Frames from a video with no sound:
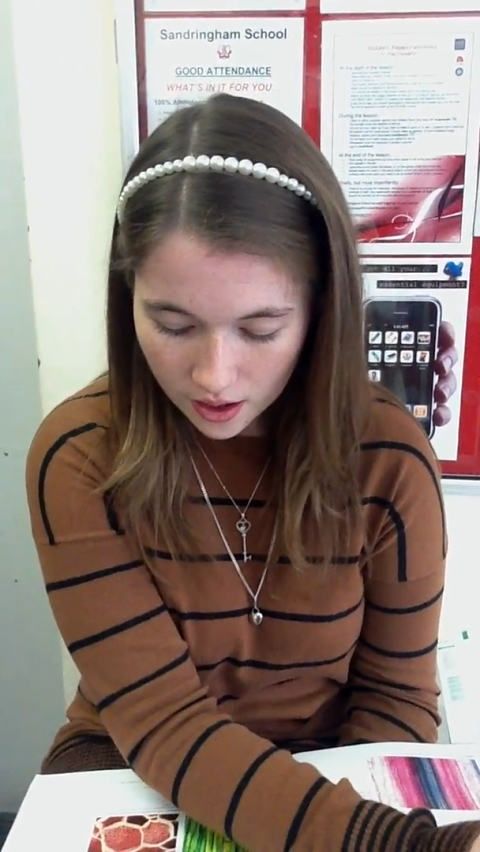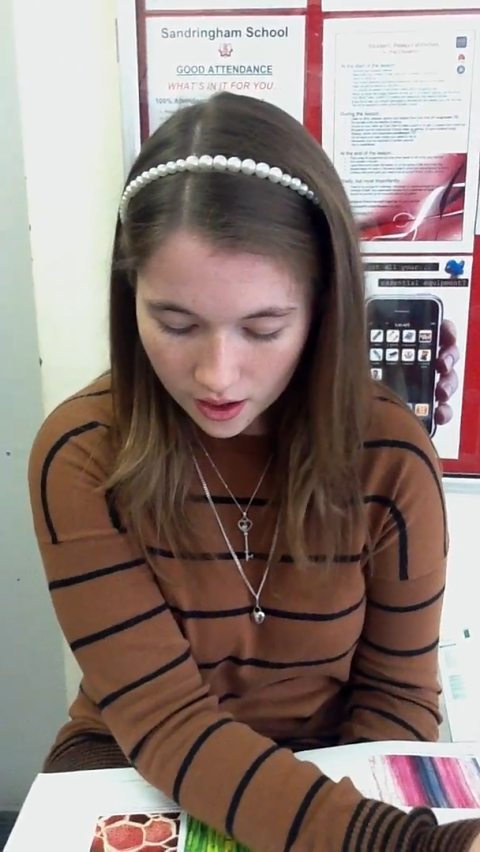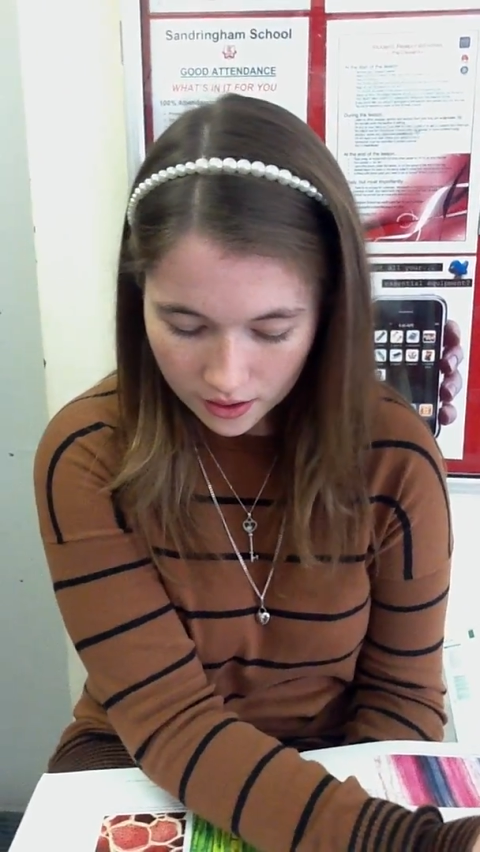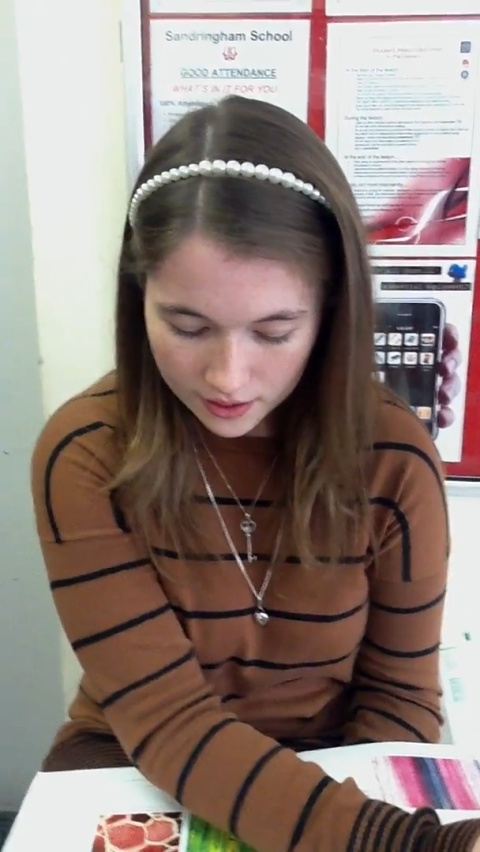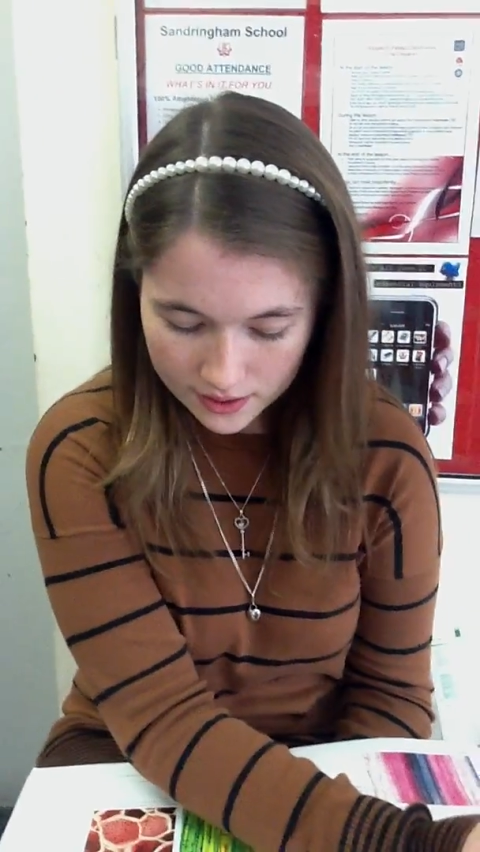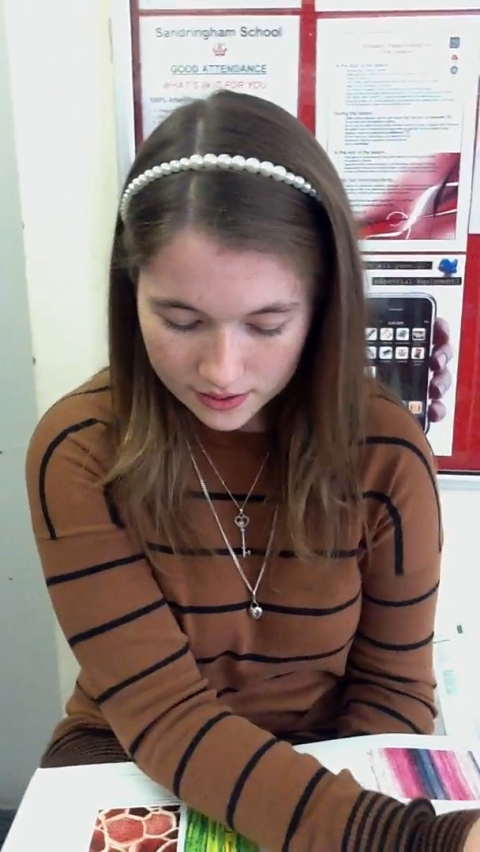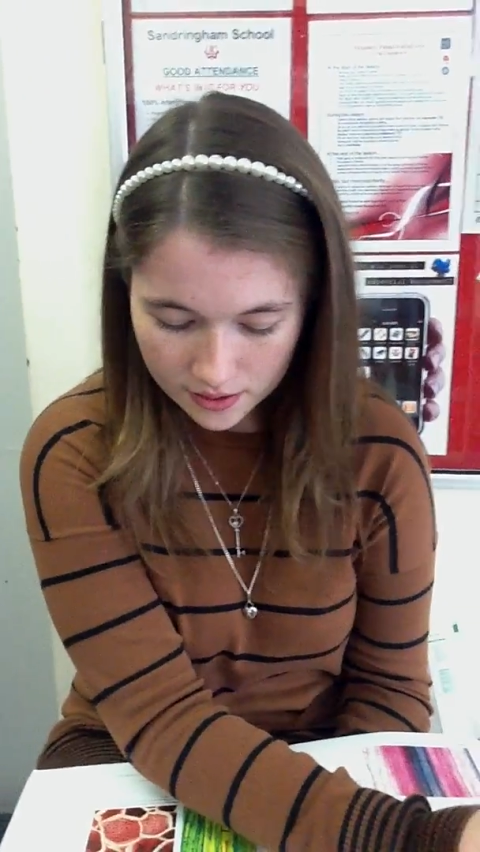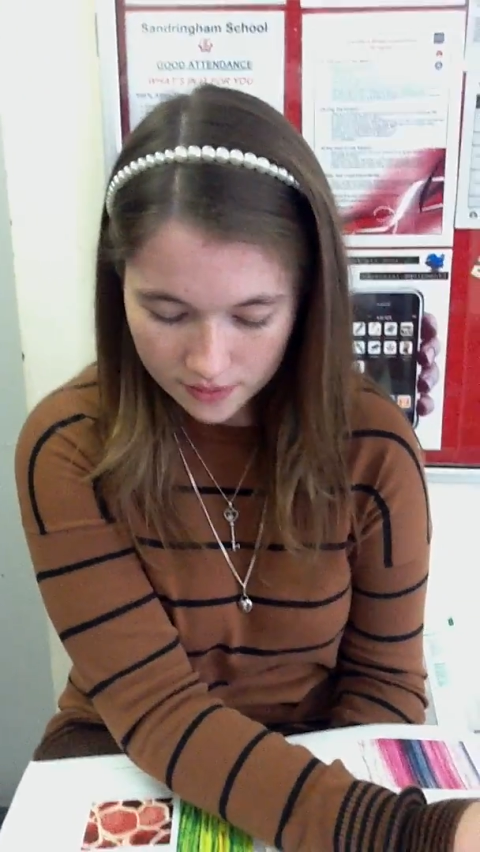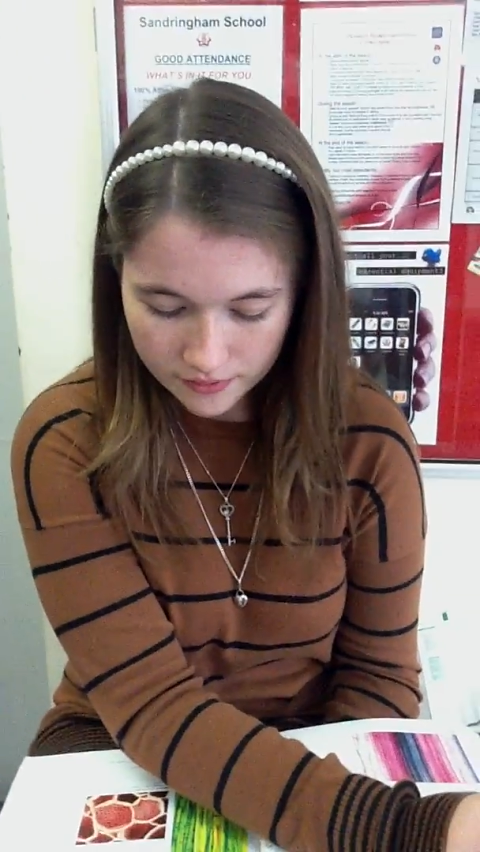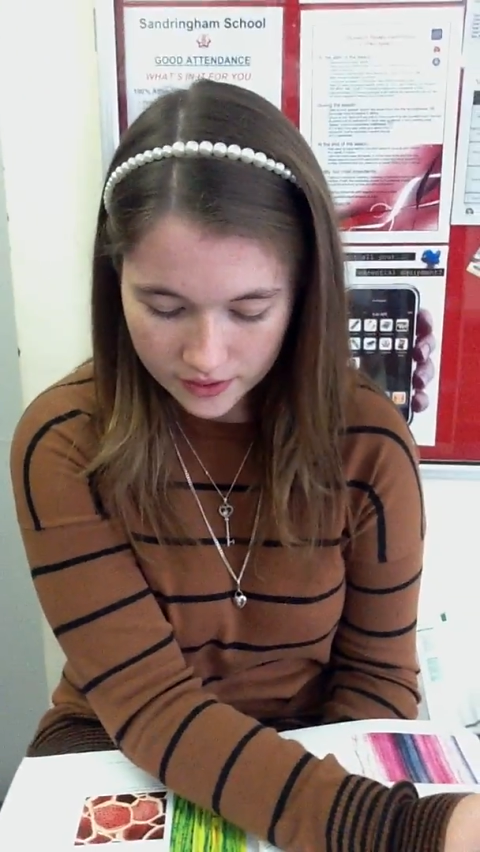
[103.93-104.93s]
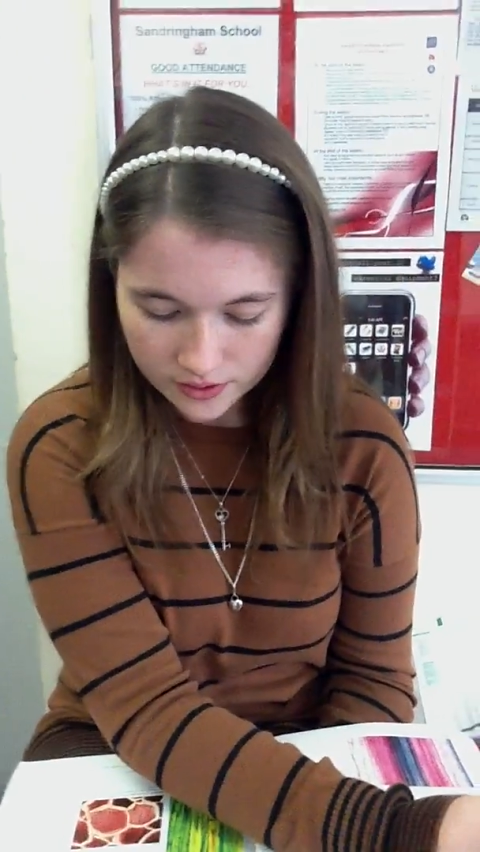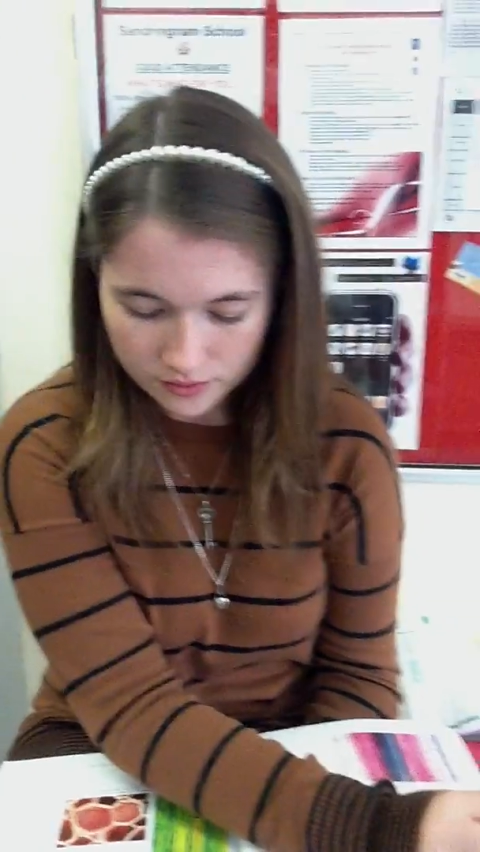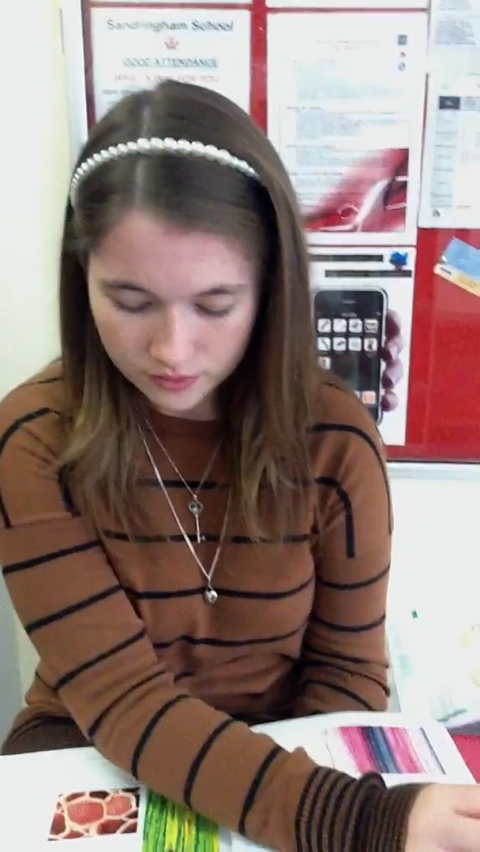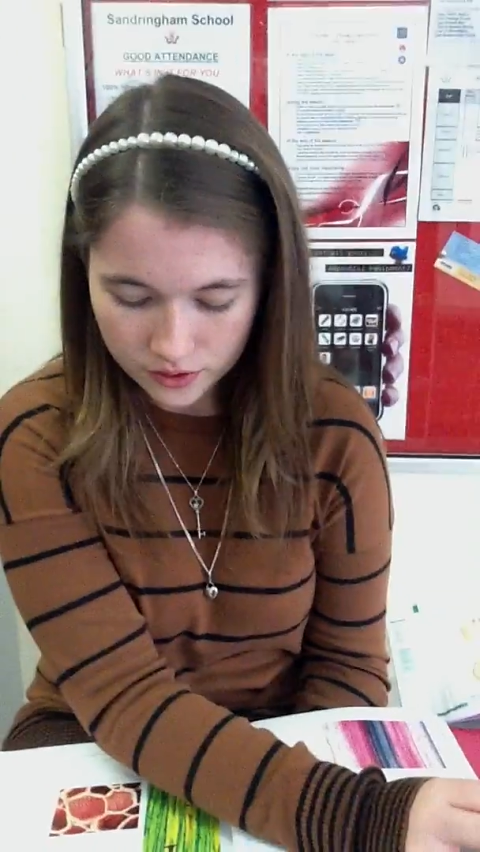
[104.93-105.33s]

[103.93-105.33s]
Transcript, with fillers: Unlike xylem vessels,